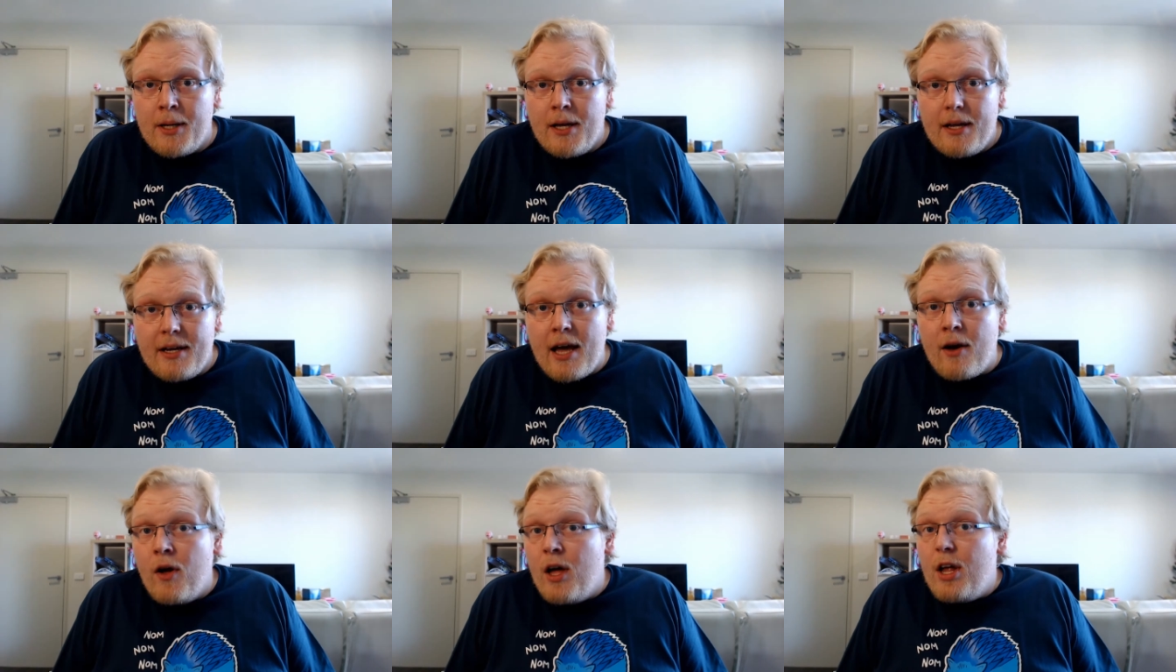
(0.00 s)

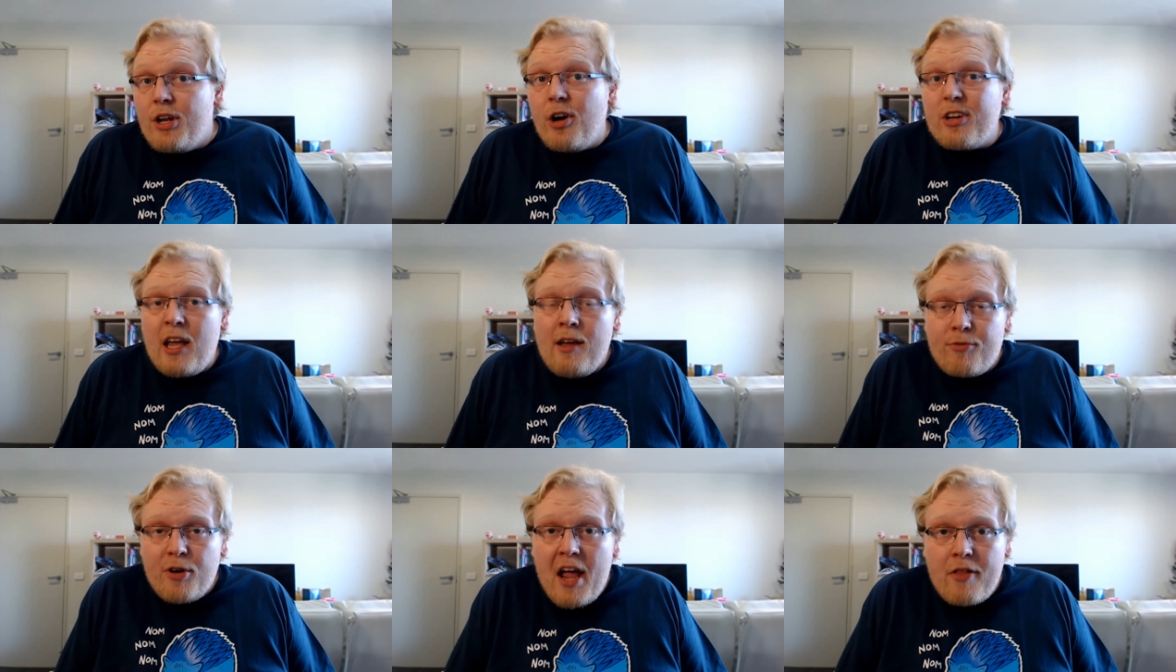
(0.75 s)
Now, not
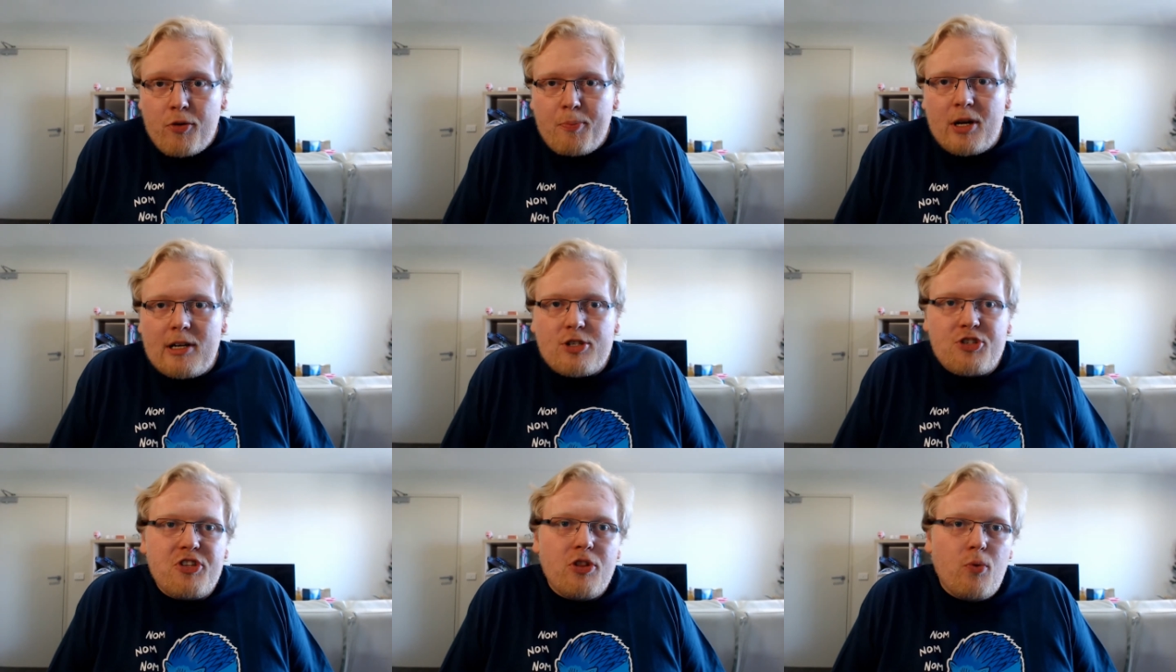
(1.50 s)
every
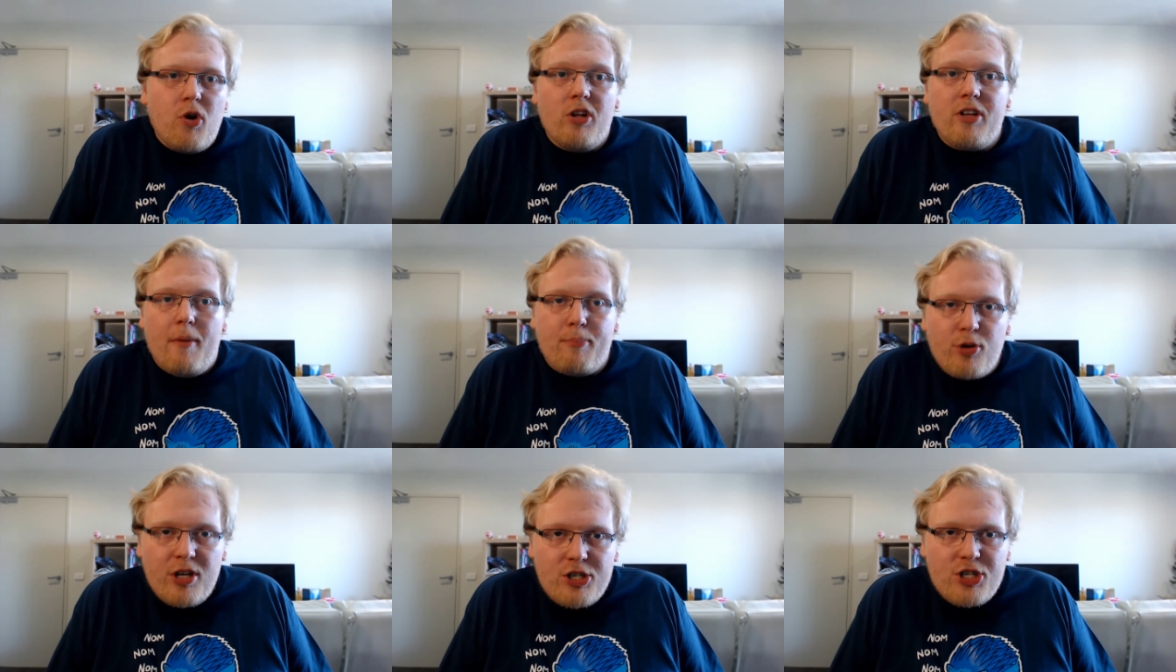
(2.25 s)
anthropologist in the world
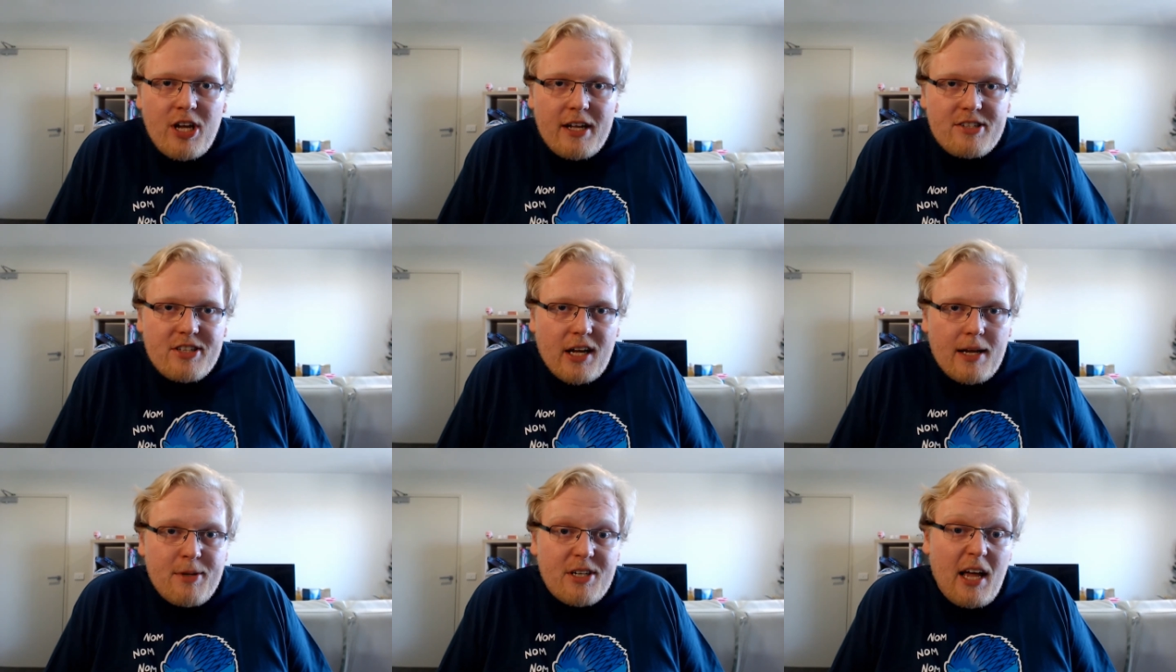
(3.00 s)
appreciates
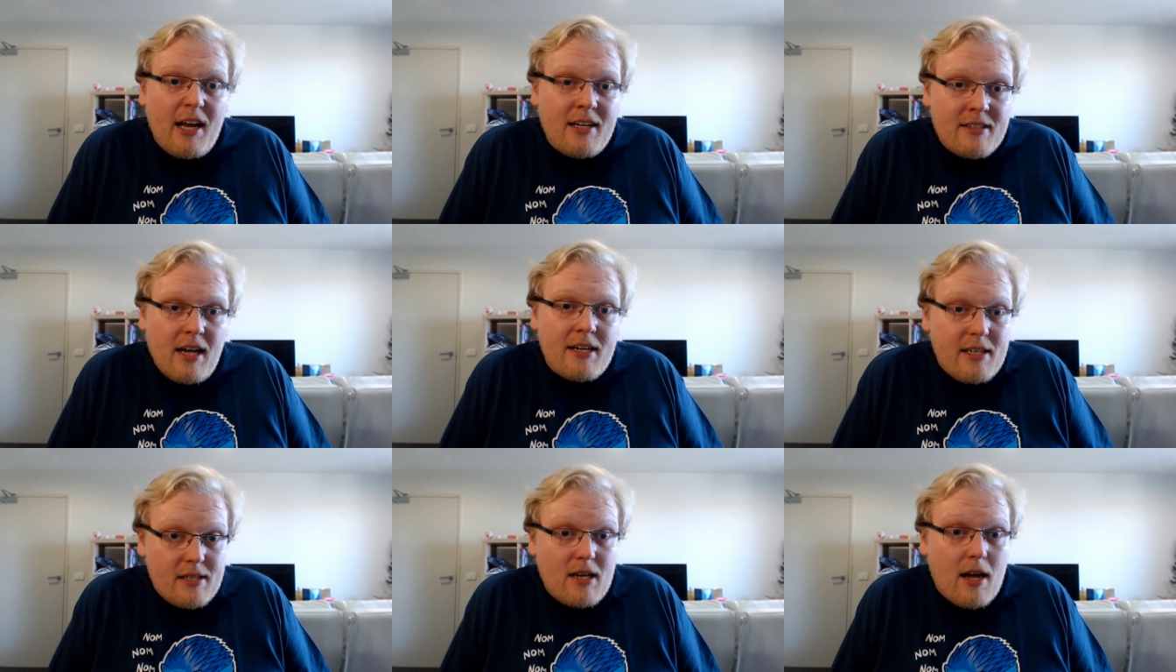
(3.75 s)
Diamond, and his
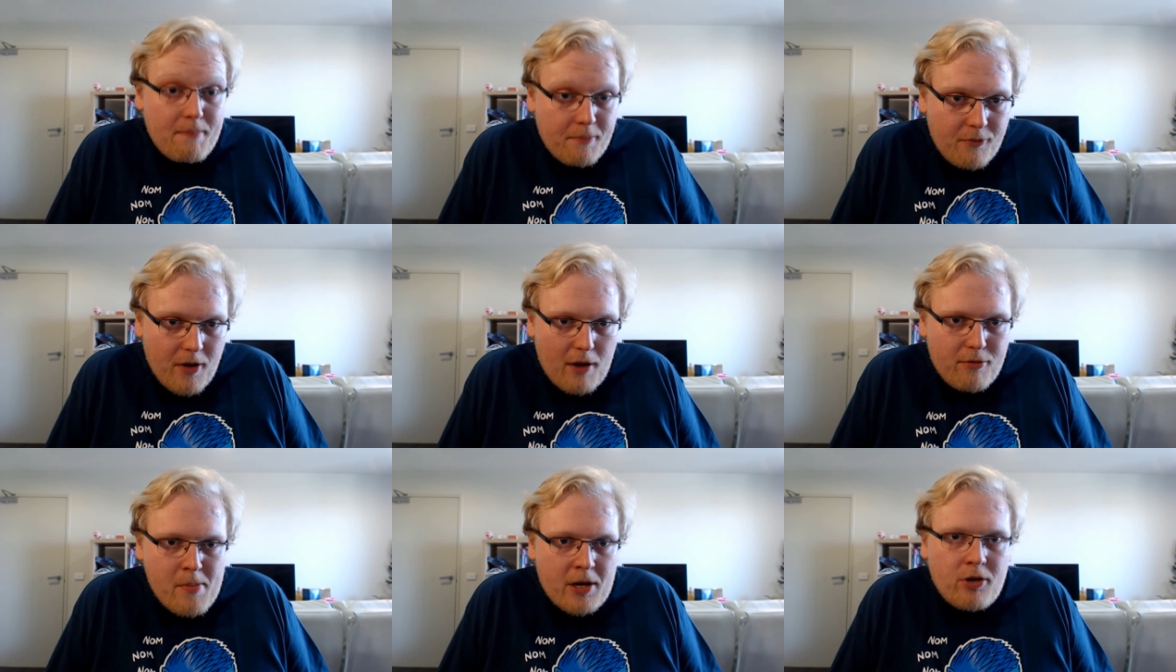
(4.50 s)
ideas are far
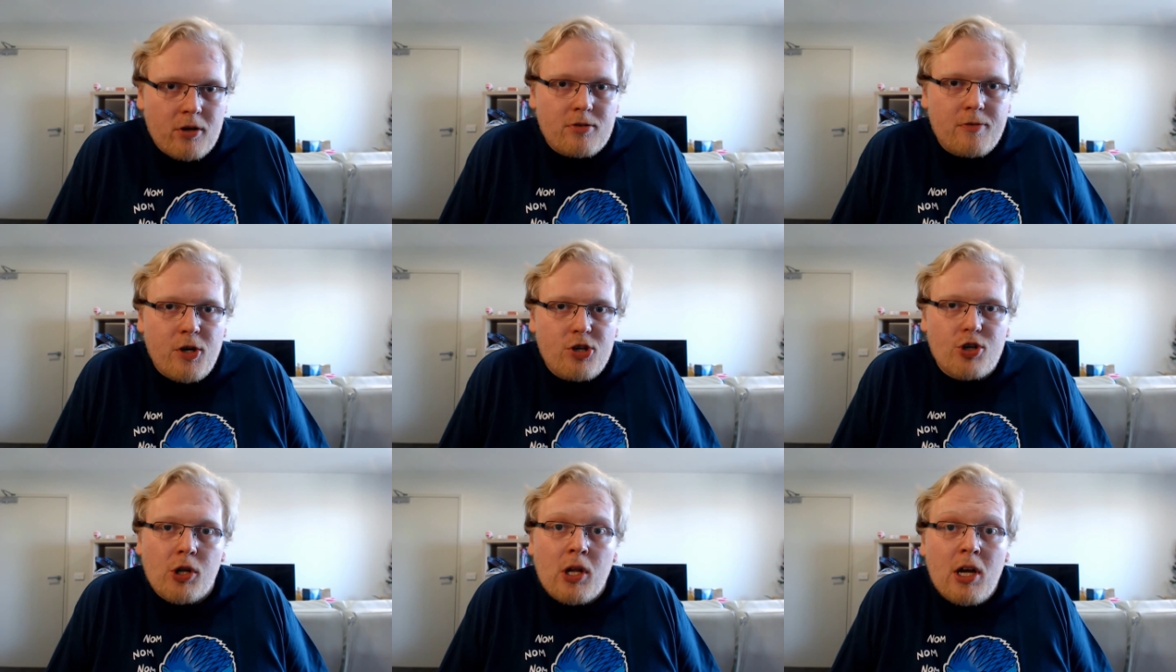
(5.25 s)
from
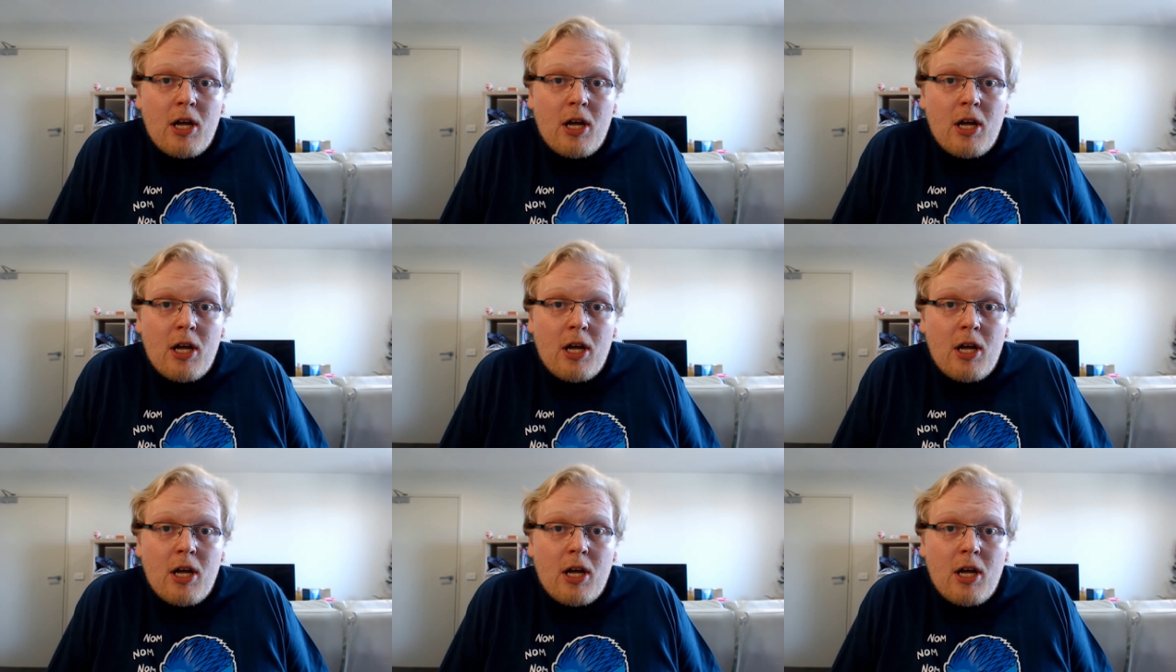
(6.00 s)
uncontroversial.